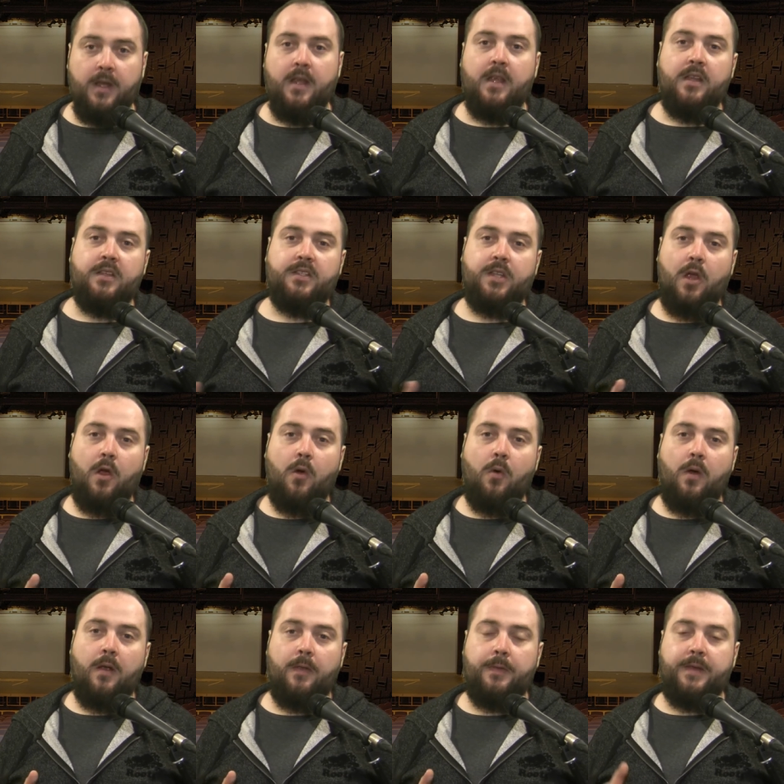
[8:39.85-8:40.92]

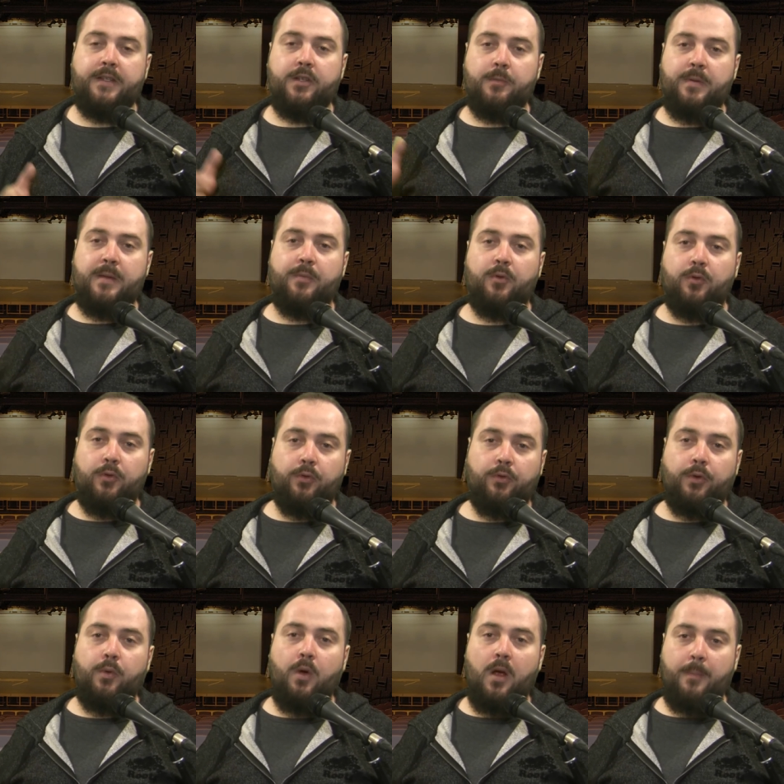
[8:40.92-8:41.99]
So these are people who
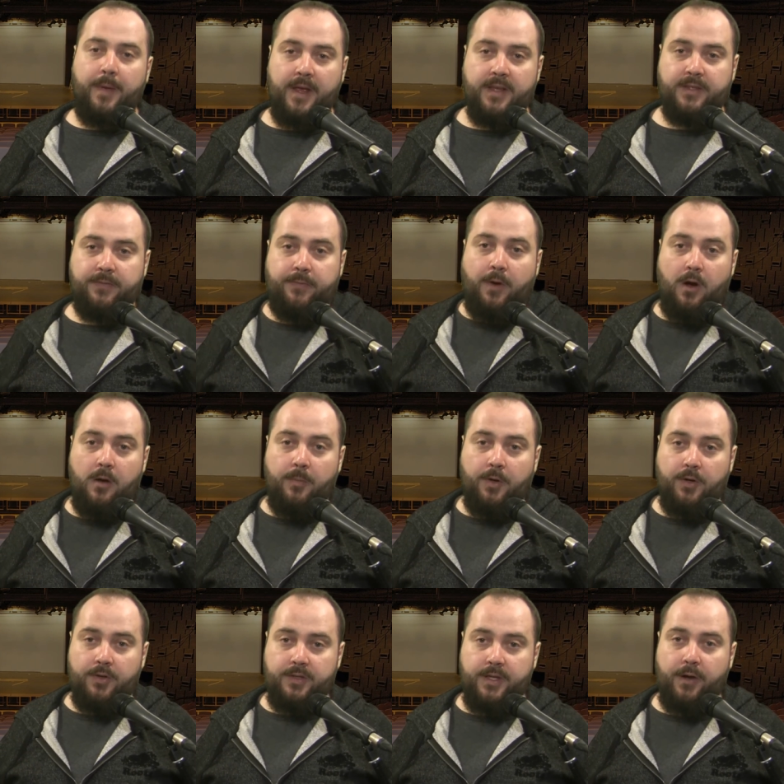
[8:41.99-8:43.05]
grew up as
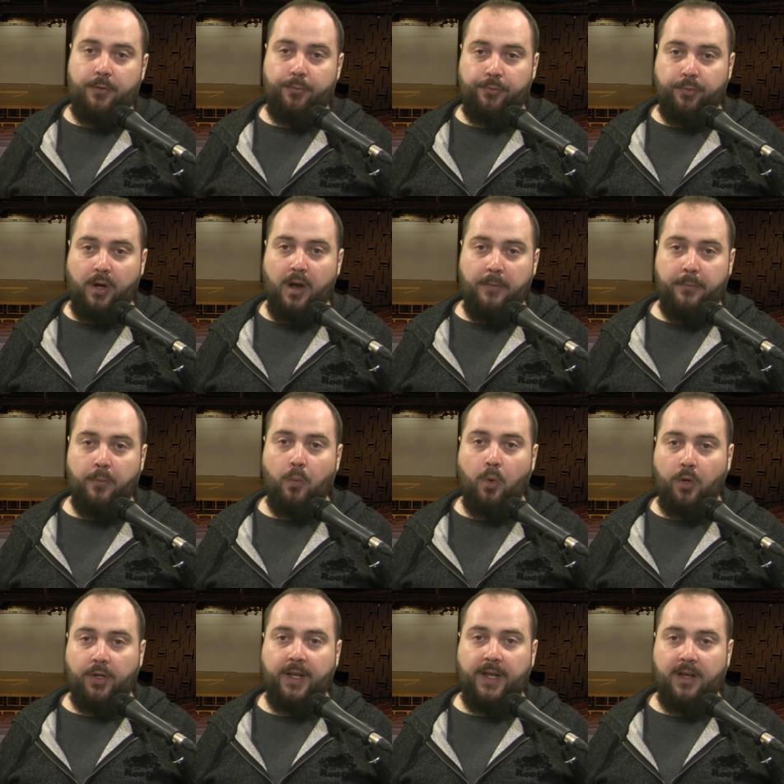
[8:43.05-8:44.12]
farmers. They're rough
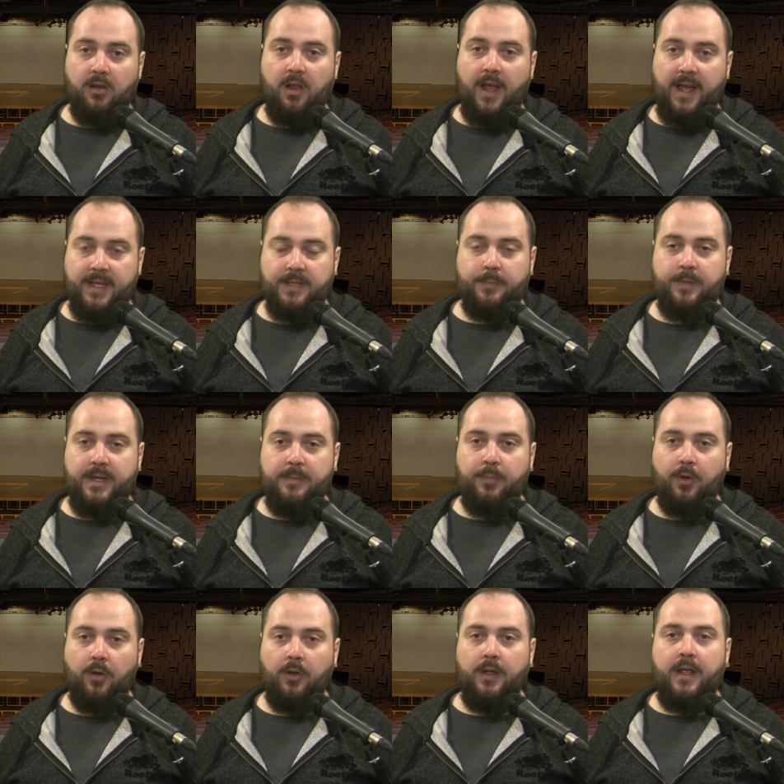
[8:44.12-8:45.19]
working class
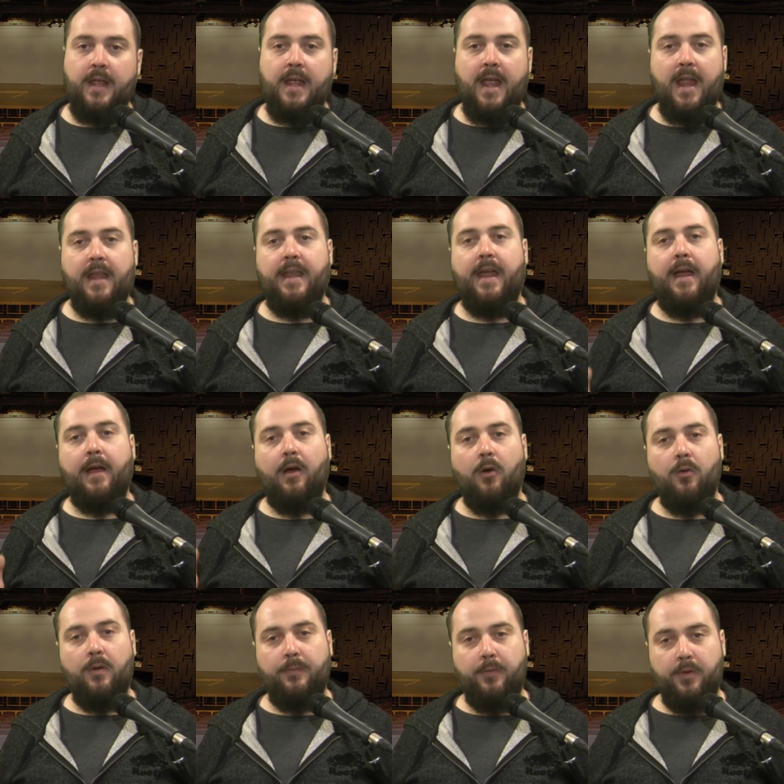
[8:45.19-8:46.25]
people. And
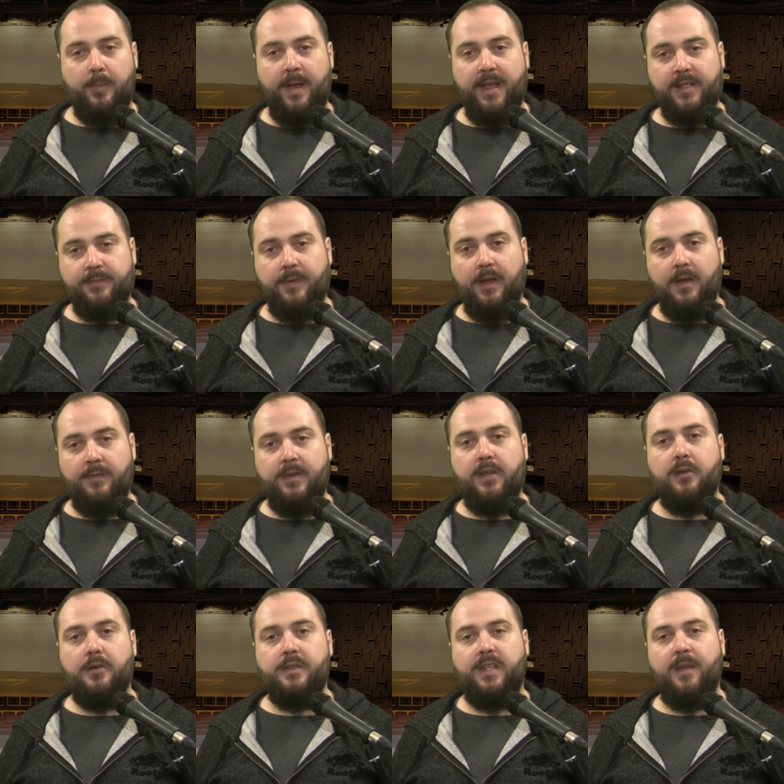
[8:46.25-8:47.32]
now, for the past five
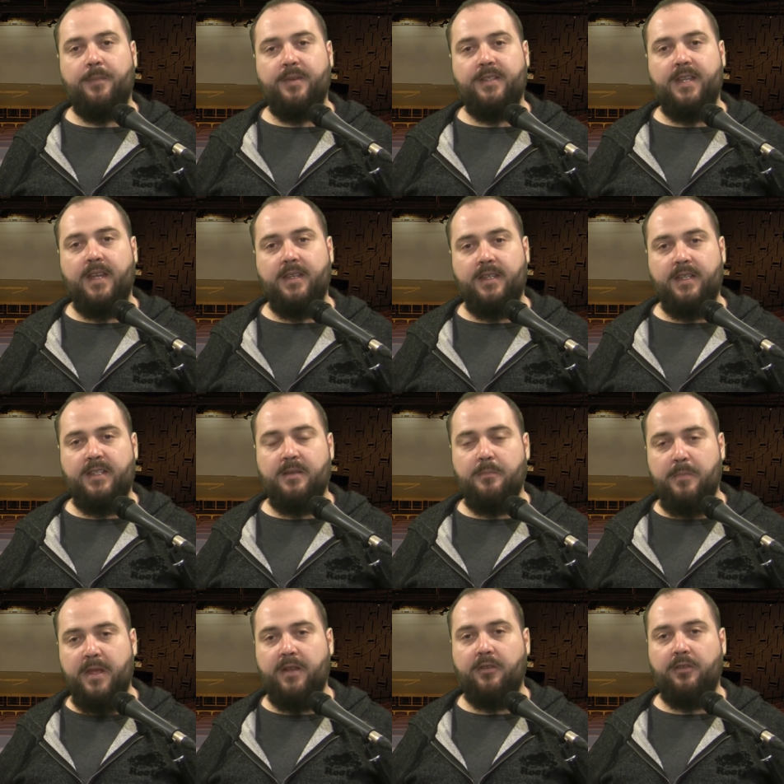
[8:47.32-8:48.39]
years, they've been tending to
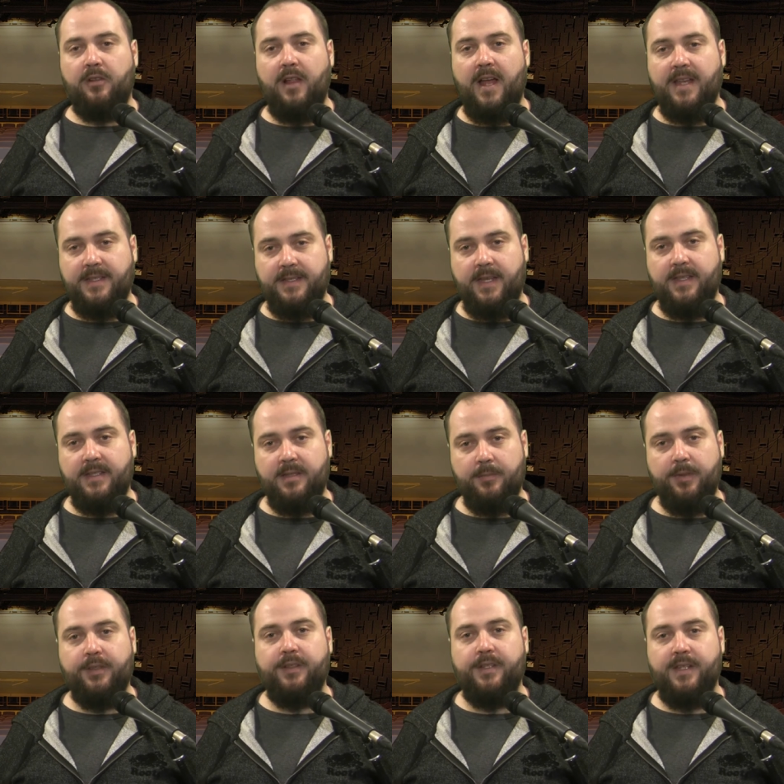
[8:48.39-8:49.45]
middle class
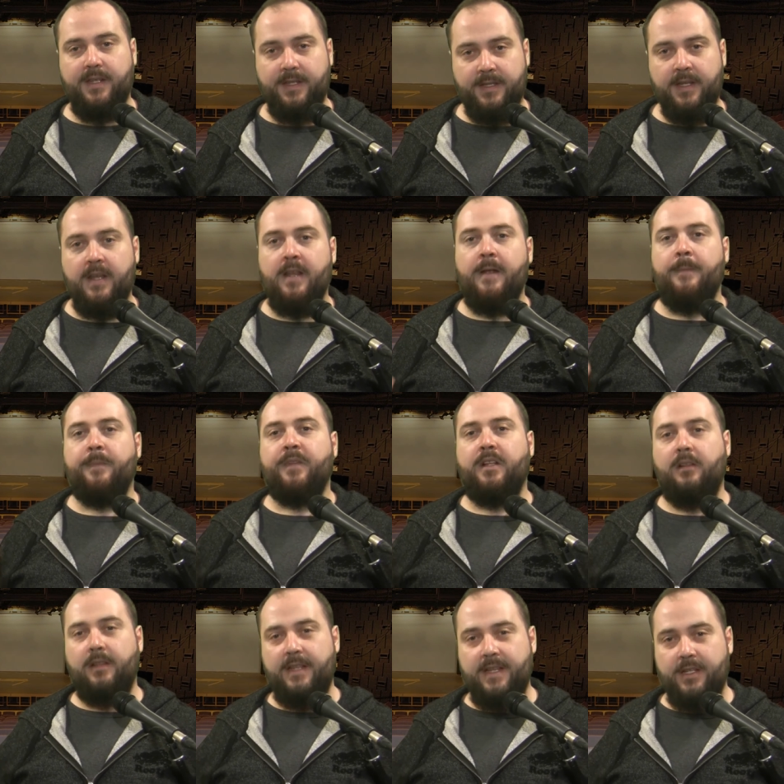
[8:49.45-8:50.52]
sensibilities
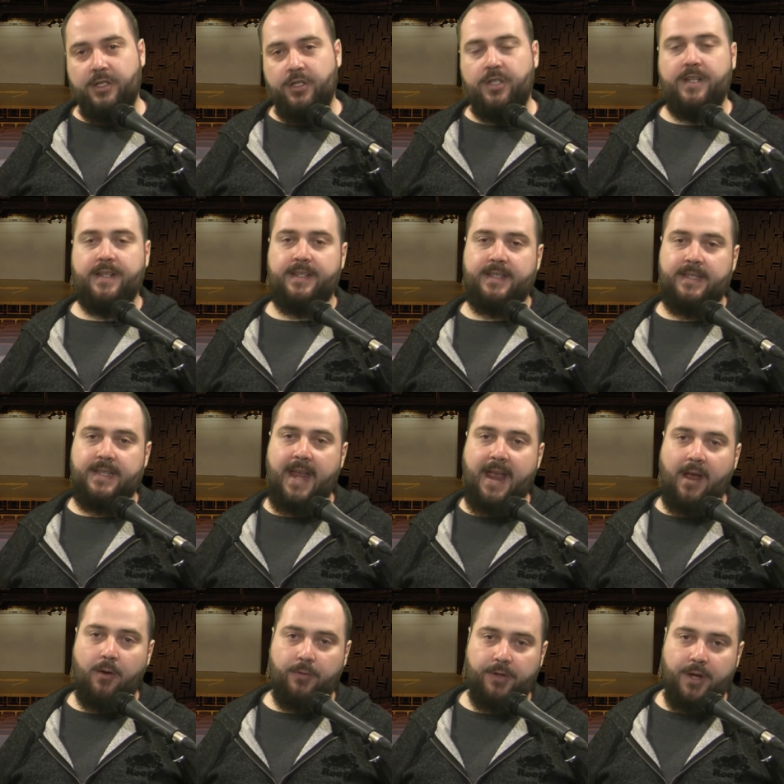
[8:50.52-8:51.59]
clean sheets,
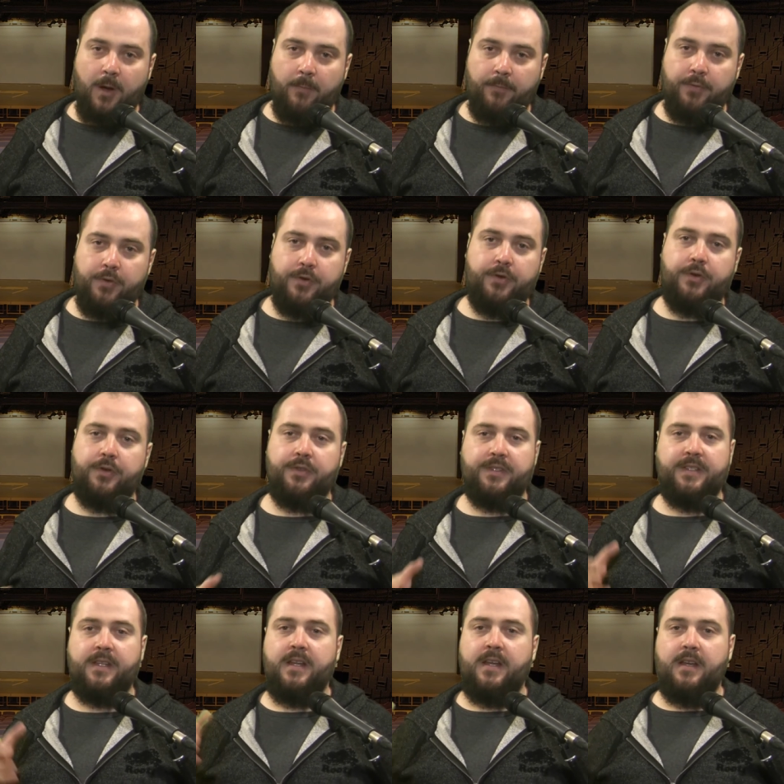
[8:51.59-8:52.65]
down
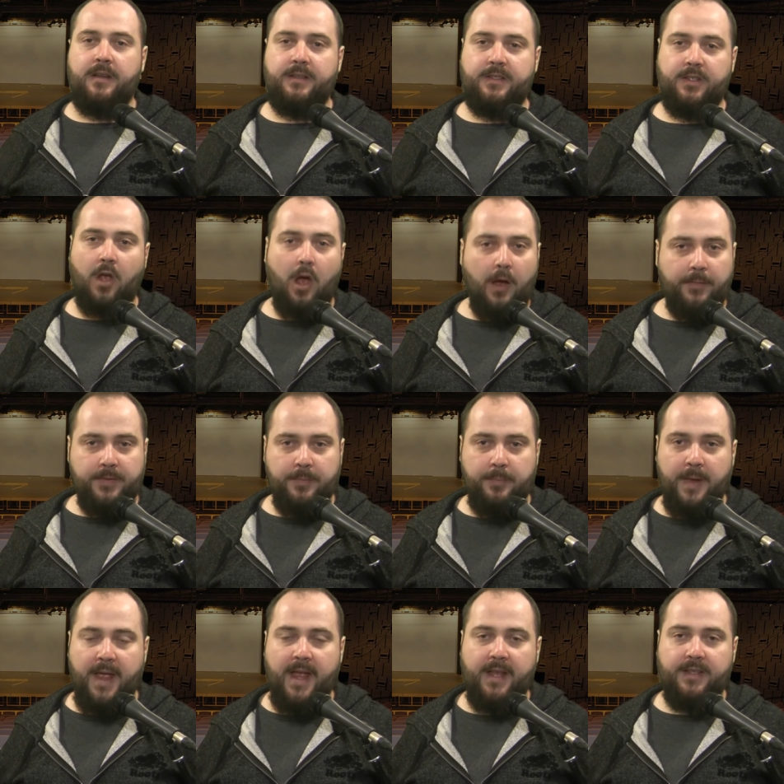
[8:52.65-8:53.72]
comforters, soft
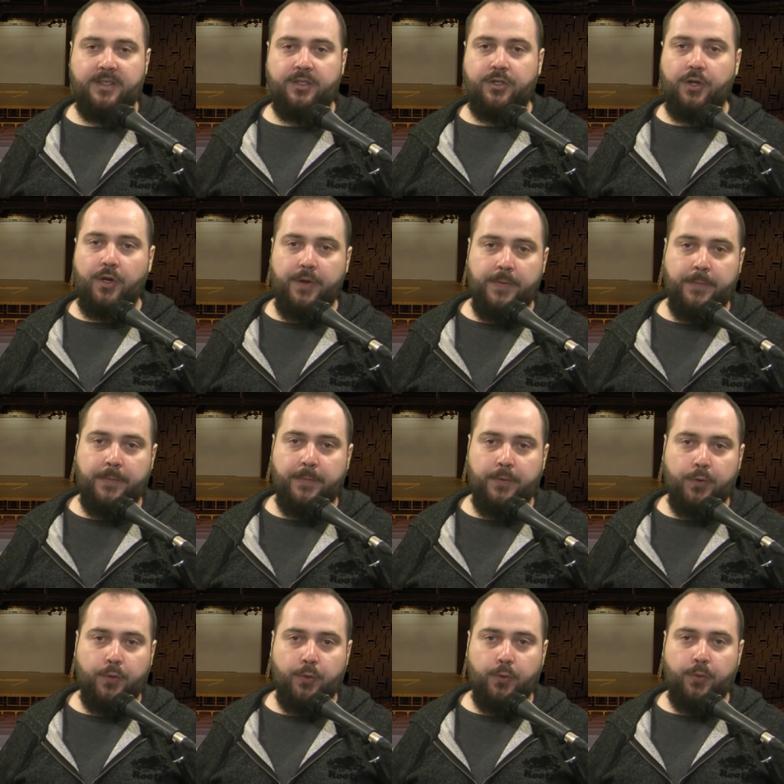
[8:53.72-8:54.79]
beds, good
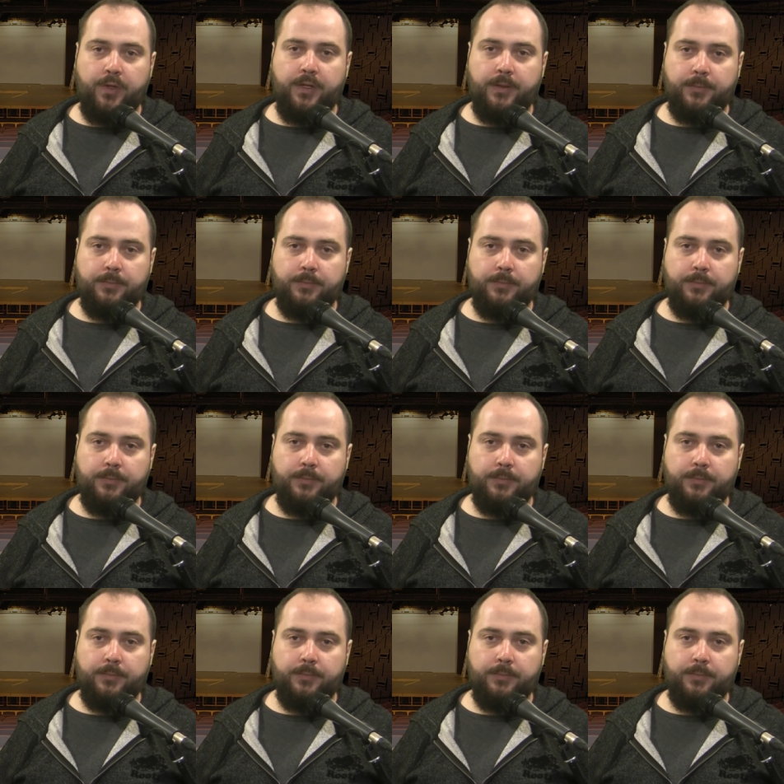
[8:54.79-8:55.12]
food,